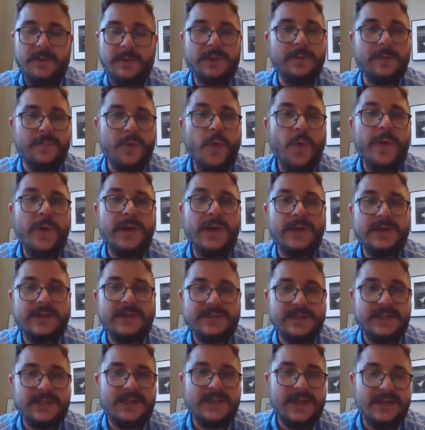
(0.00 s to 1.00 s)
but the point
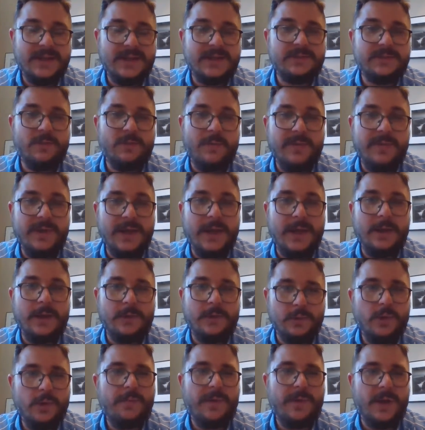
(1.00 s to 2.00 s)
is that this will be a
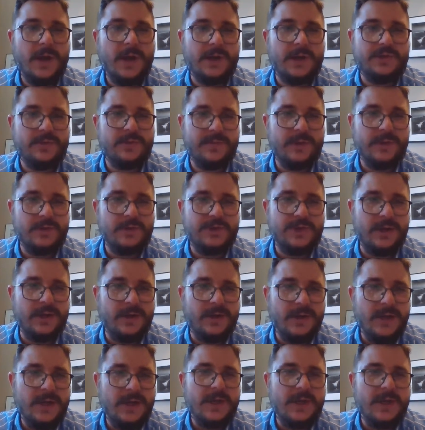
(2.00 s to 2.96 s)
group contribution.